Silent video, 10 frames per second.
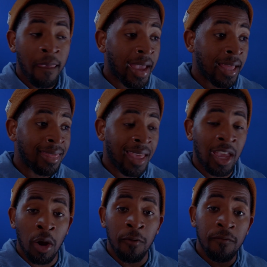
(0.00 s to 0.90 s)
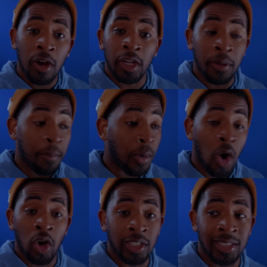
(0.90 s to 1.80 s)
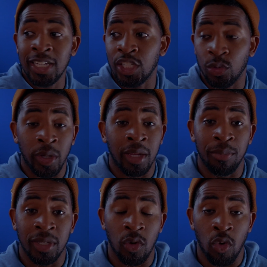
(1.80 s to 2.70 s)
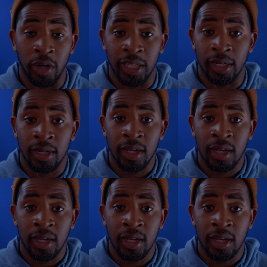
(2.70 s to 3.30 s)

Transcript: and they are fucking balling. They just went and beat Oregon.